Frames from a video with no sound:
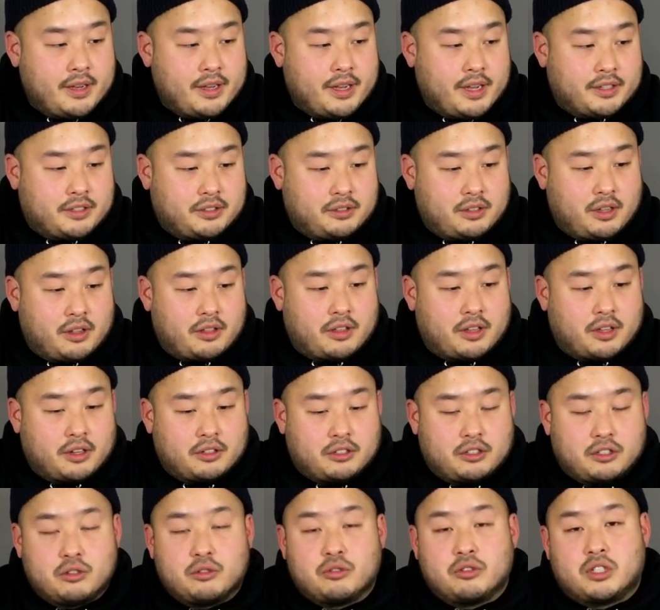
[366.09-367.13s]
It's
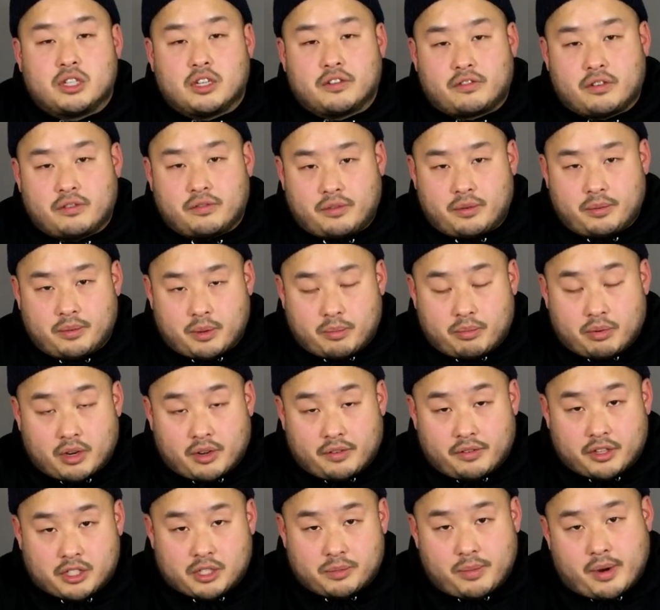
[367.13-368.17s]
nothing too different from the
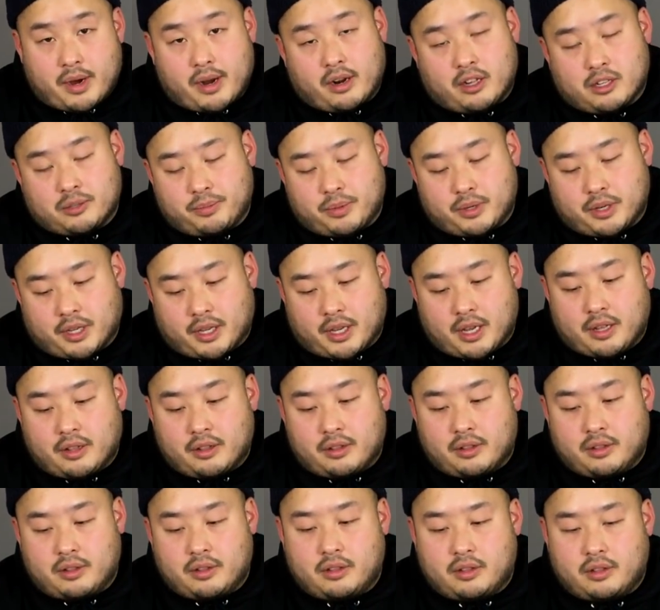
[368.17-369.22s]
previous models, but
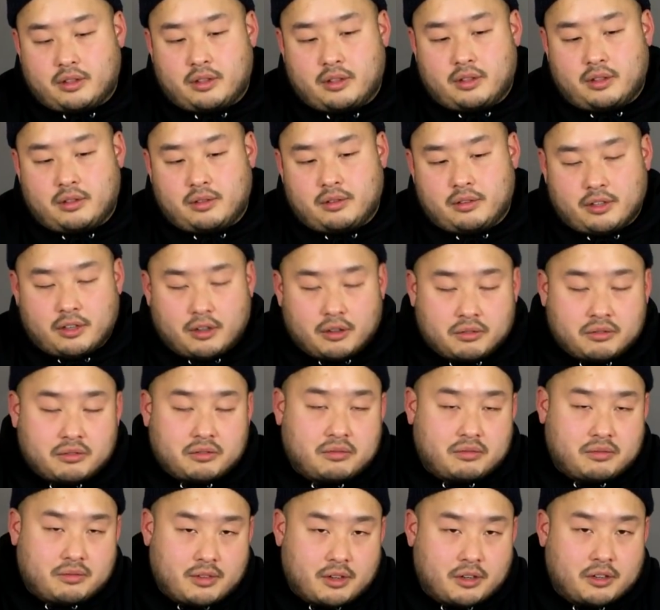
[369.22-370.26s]
again,
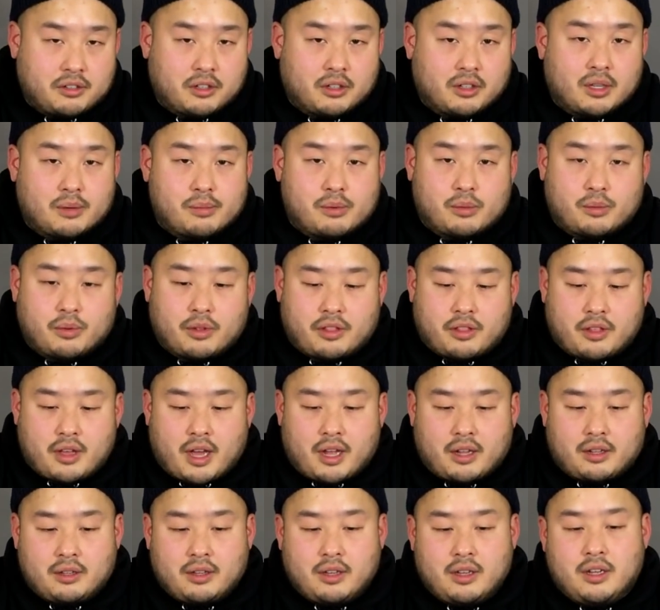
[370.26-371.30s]
they're deliberate with
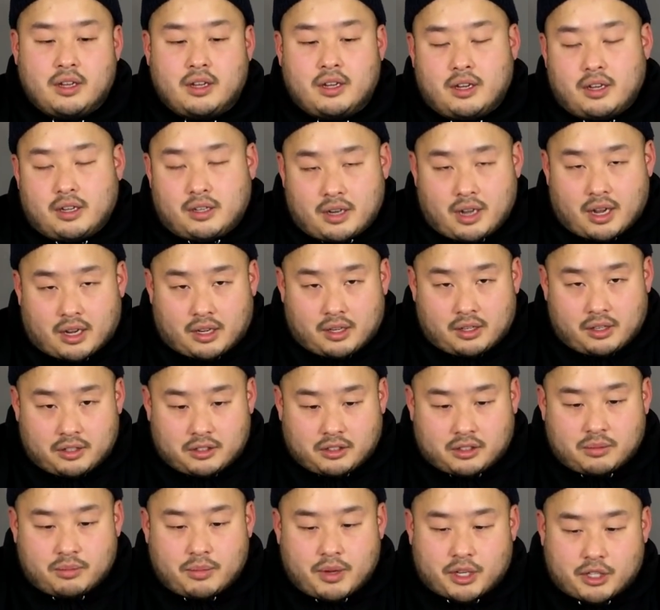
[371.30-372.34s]
that. Nike
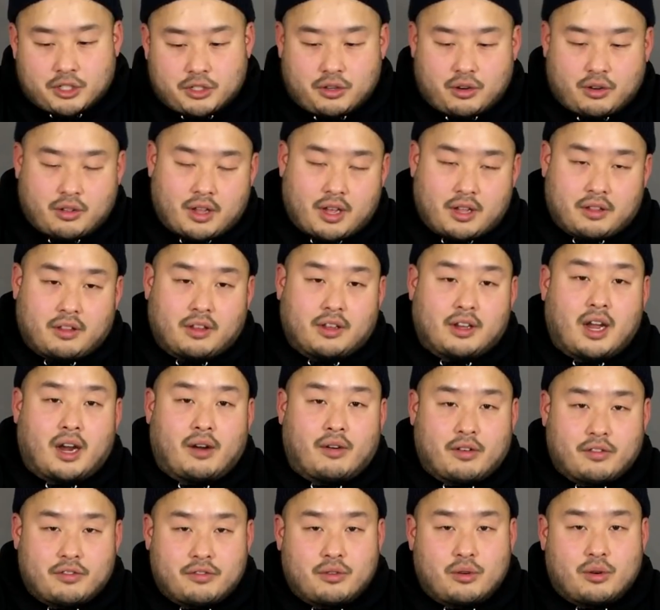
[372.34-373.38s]
needs to make sure that the
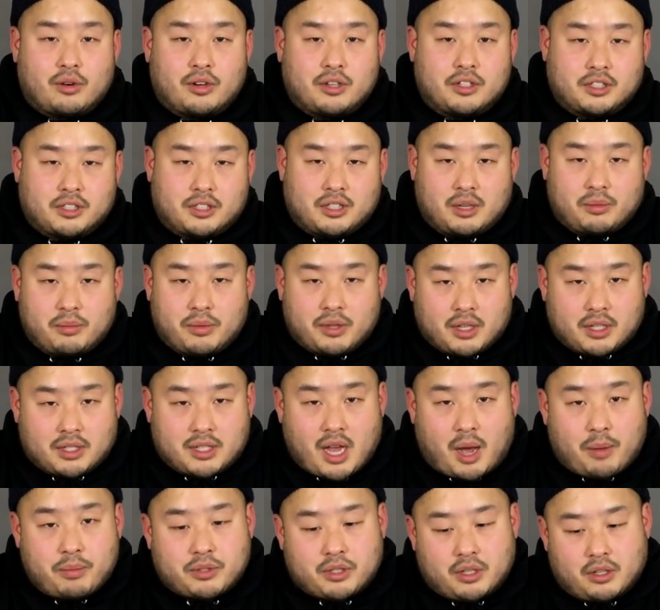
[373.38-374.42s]
Kyrie 4 is going to be a
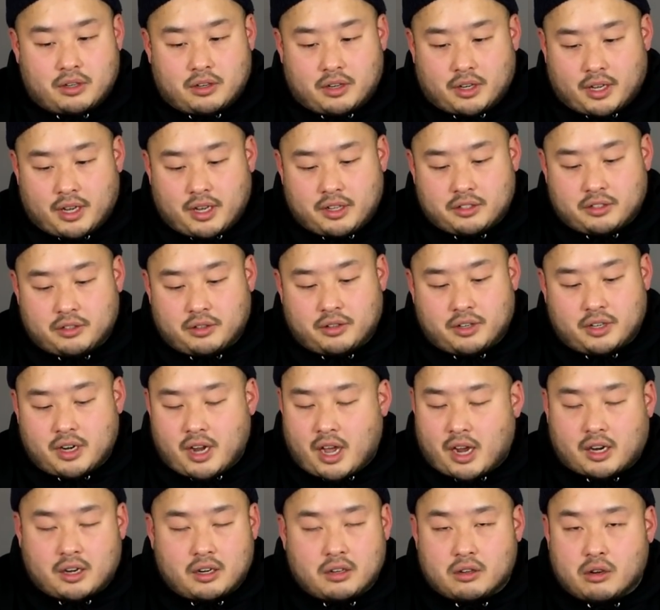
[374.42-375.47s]
top seller again, so they're
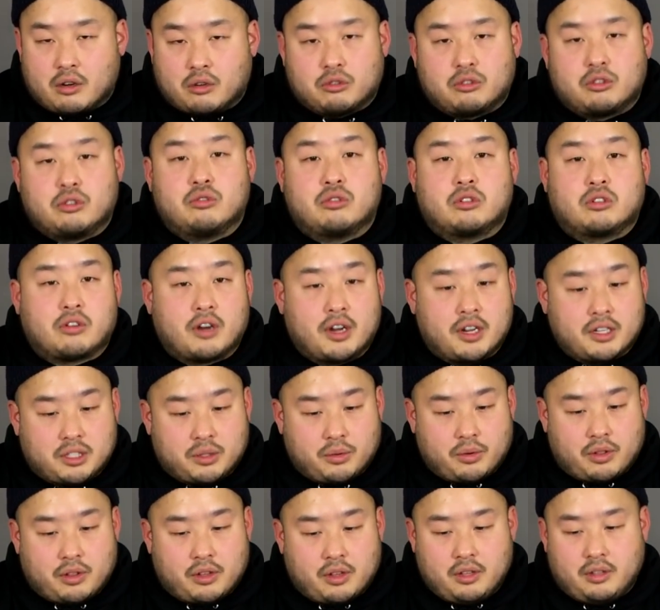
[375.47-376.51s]
not going to go too crazy
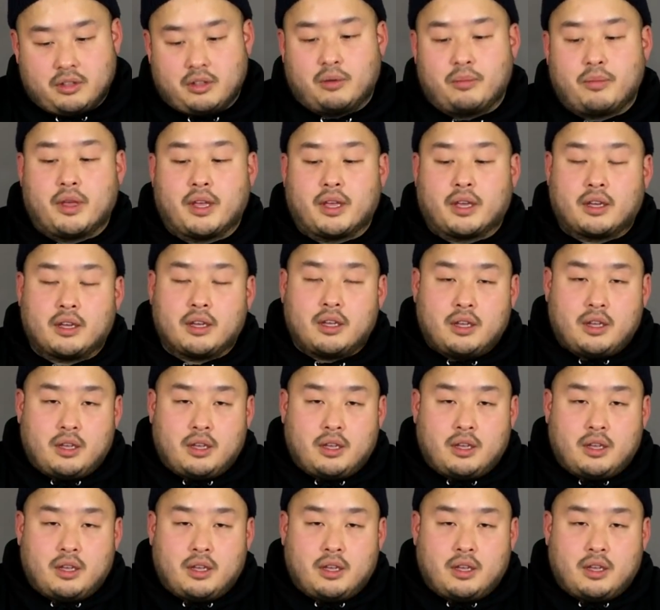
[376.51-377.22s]
with it. They'll make